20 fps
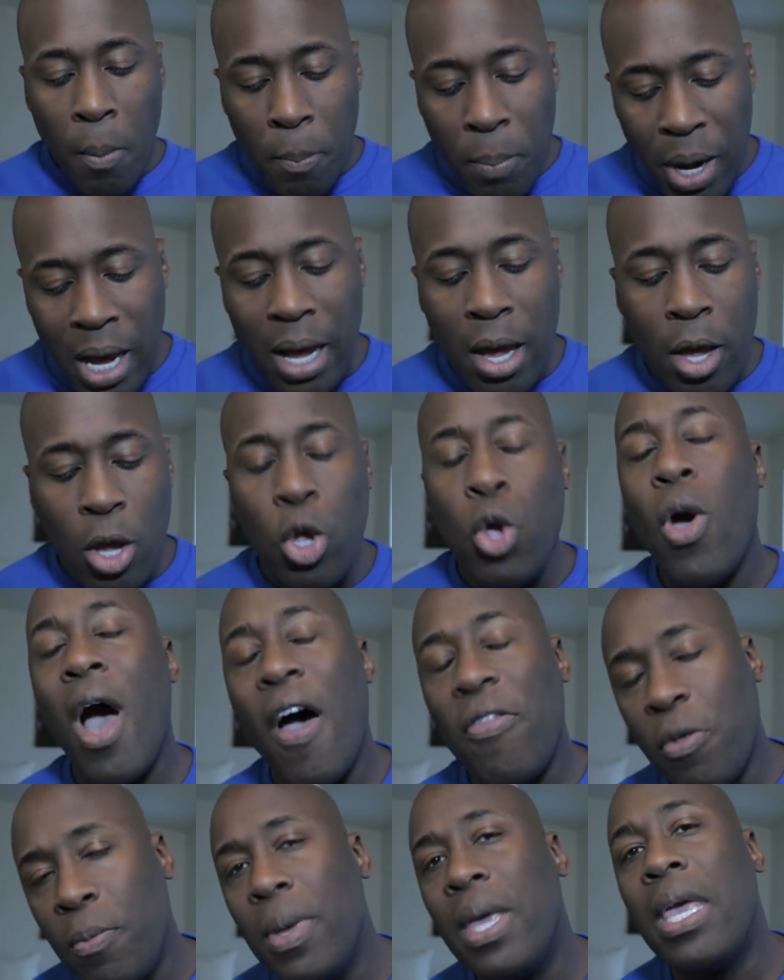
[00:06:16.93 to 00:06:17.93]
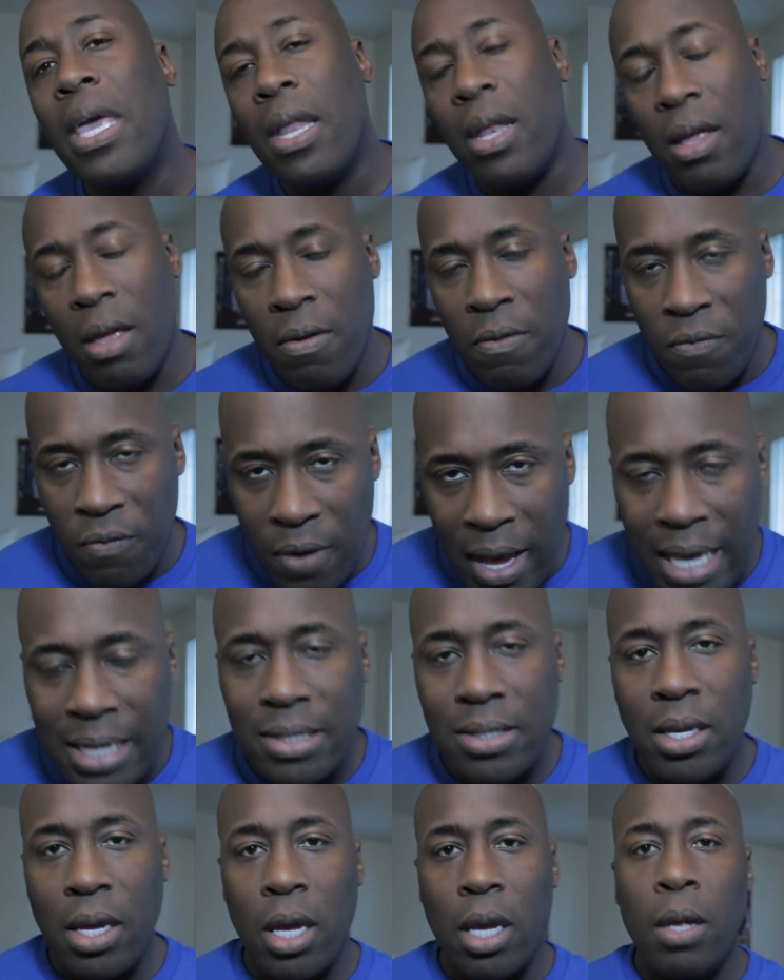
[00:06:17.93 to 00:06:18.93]
but you have to begin
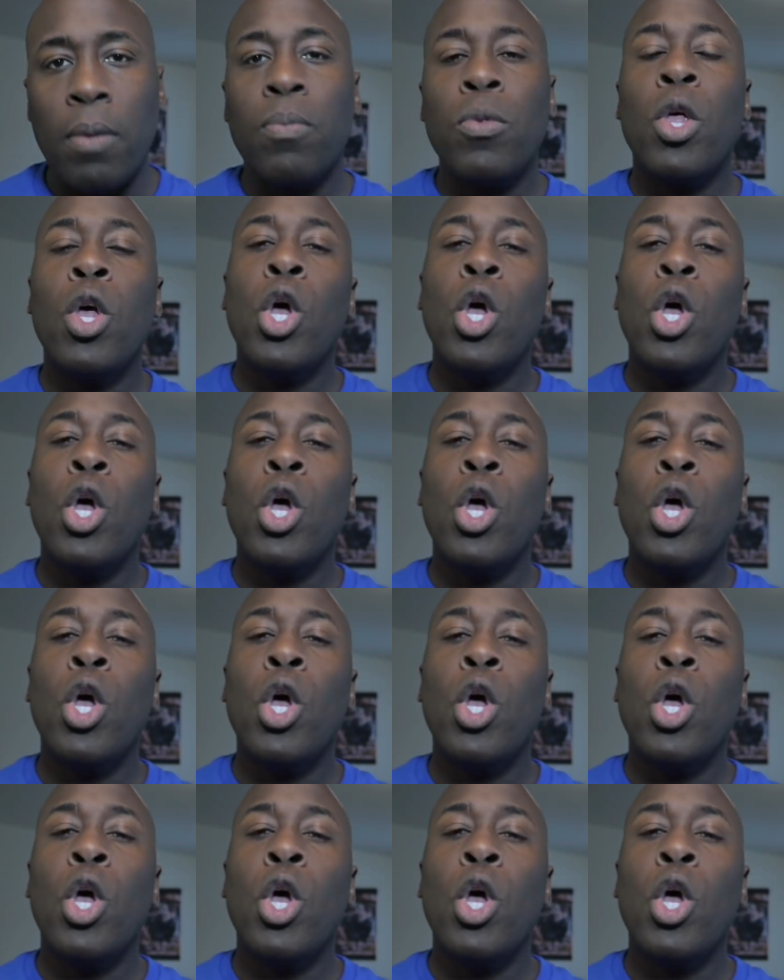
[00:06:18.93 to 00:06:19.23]
investing